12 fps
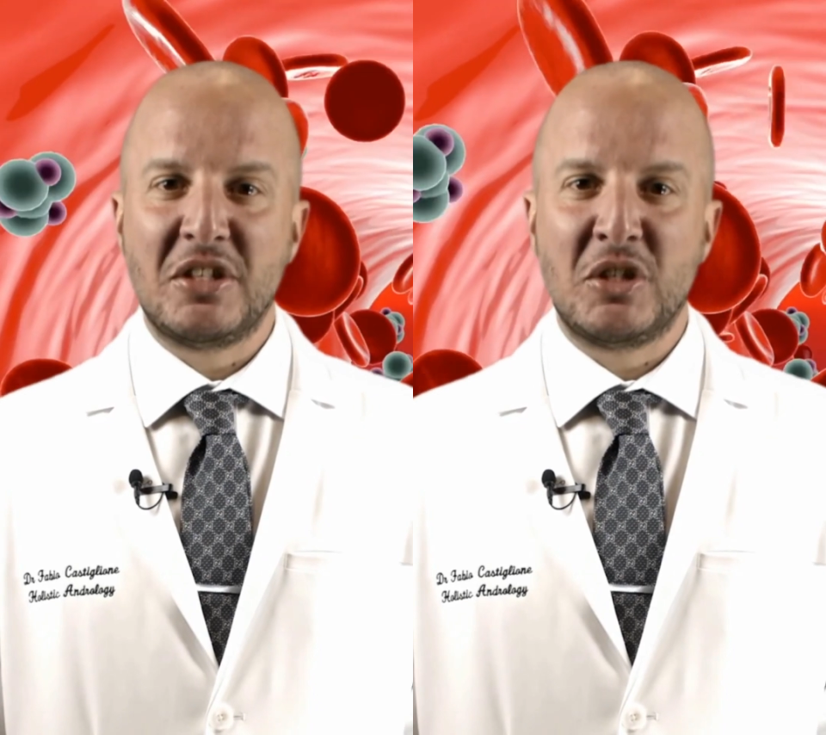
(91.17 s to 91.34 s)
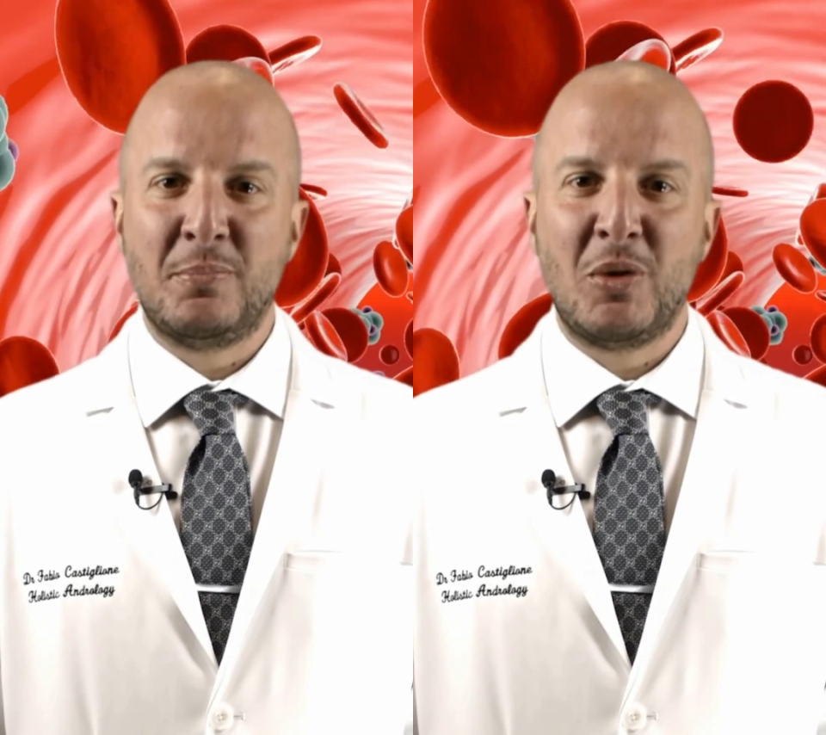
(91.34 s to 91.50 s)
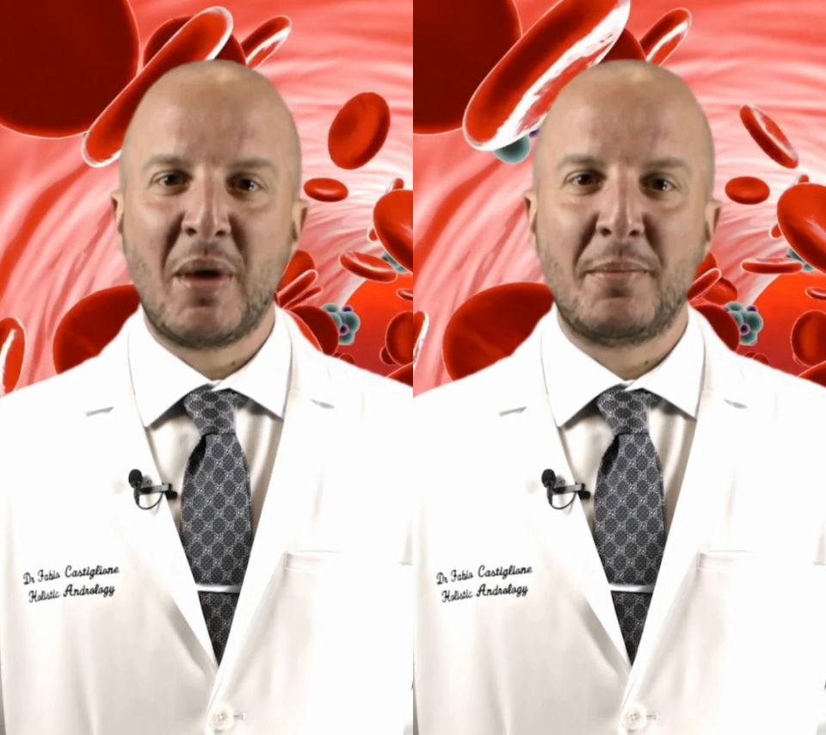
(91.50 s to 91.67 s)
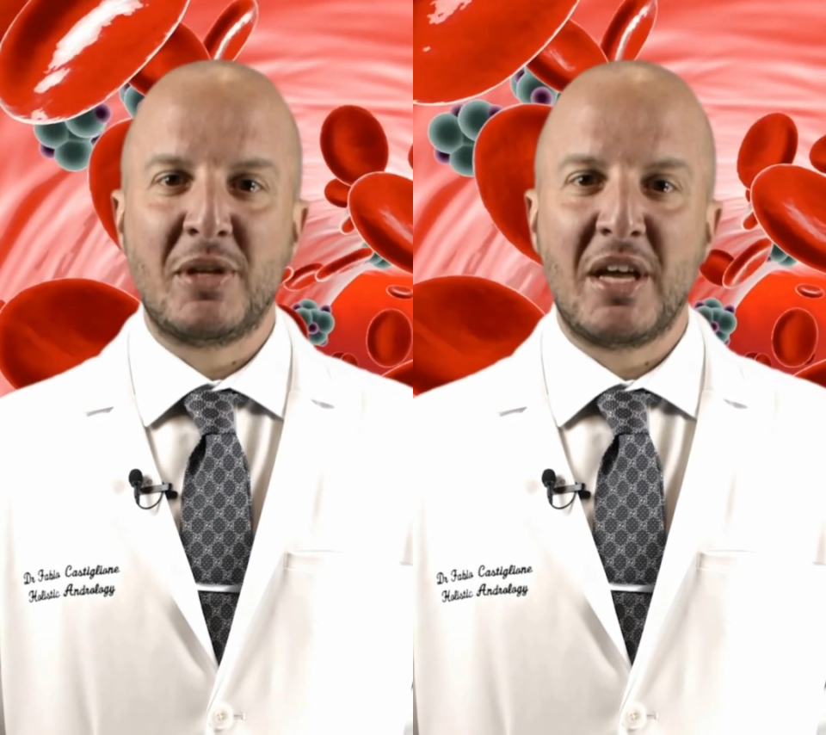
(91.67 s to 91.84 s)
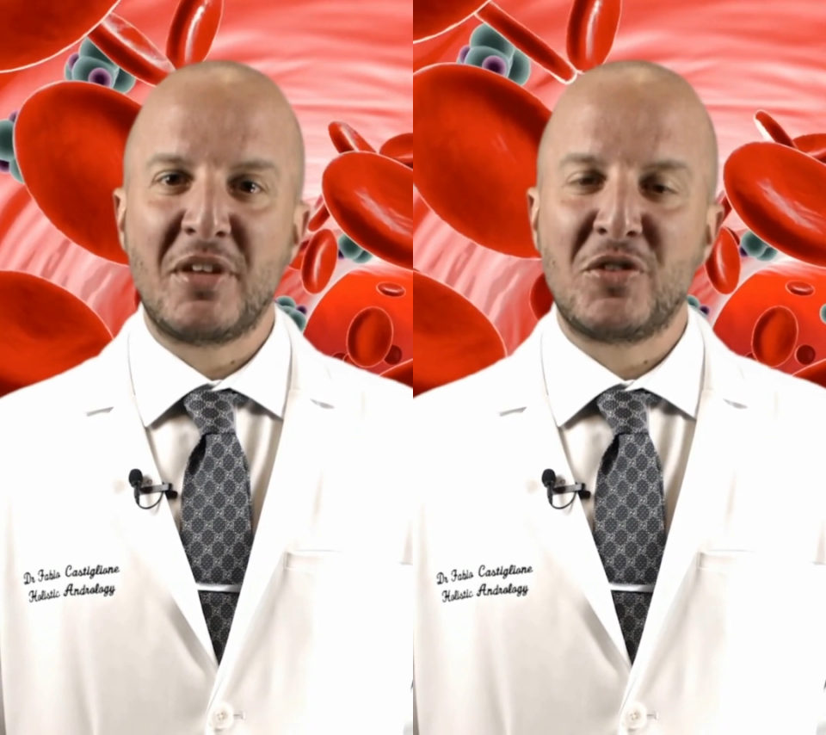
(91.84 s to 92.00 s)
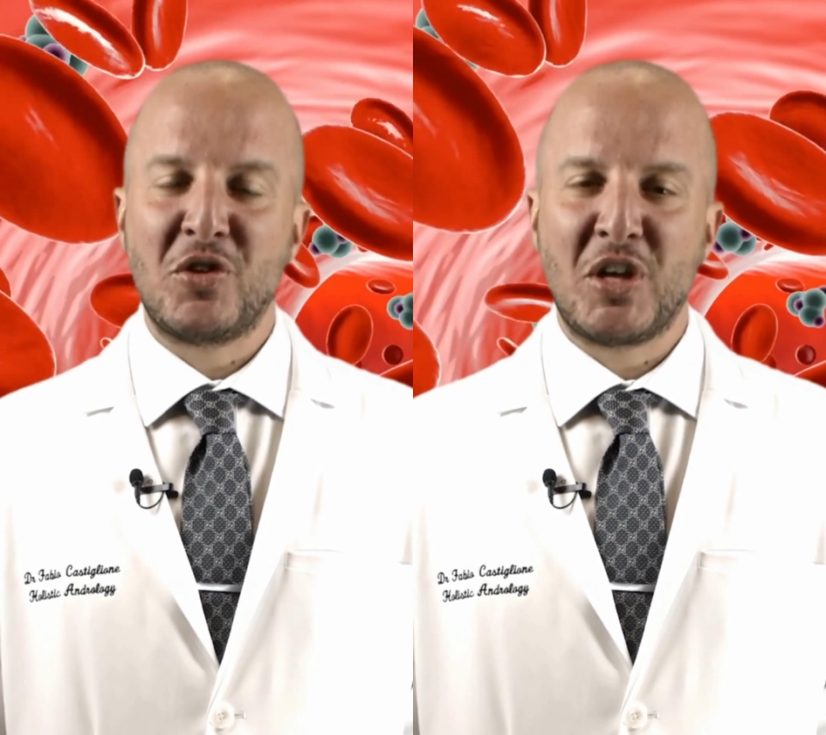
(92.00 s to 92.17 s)
spark
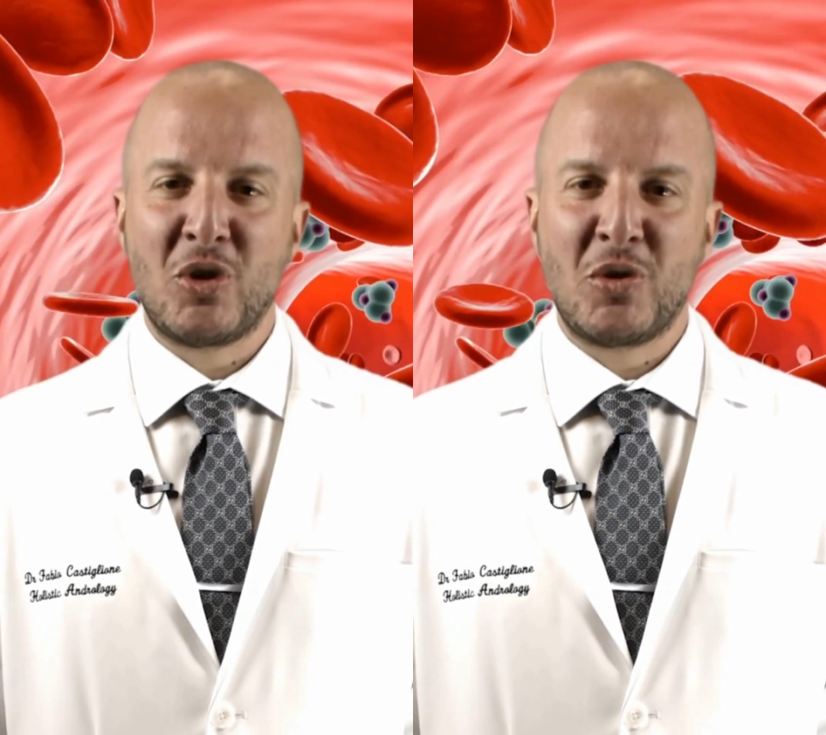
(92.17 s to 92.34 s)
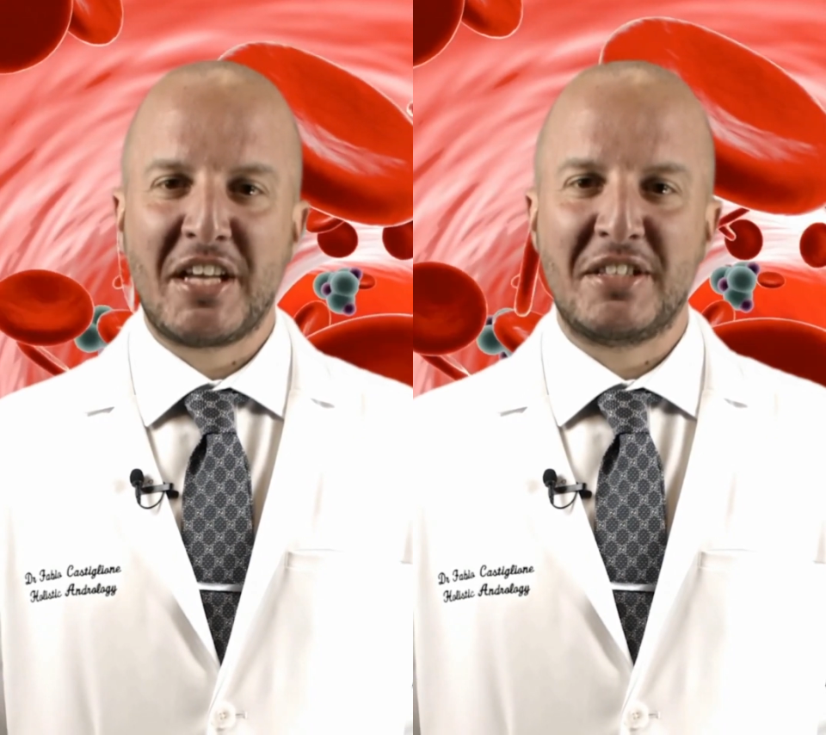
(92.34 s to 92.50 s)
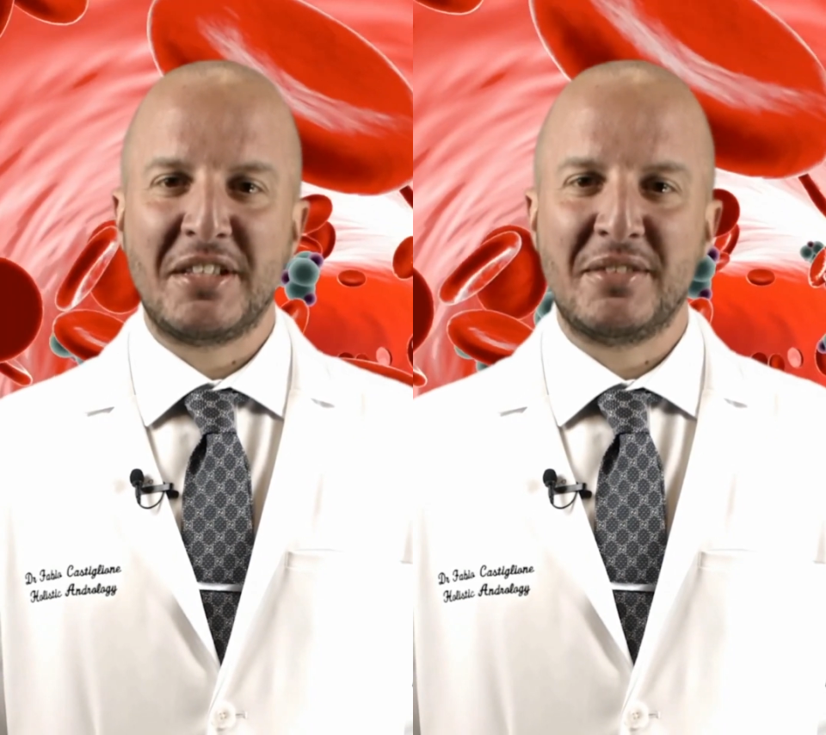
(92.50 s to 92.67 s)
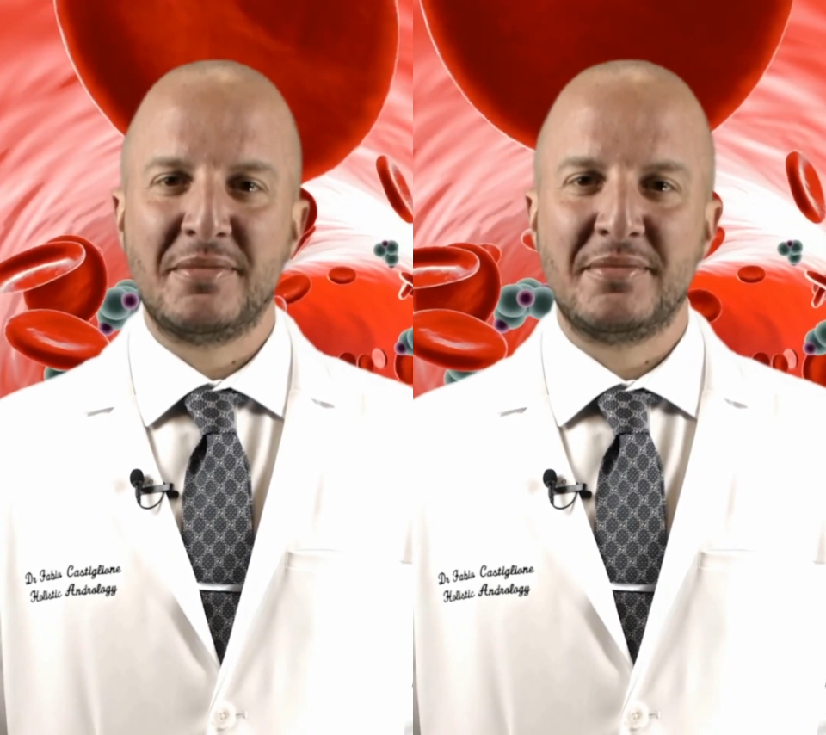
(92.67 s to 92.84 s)
plug for your erection.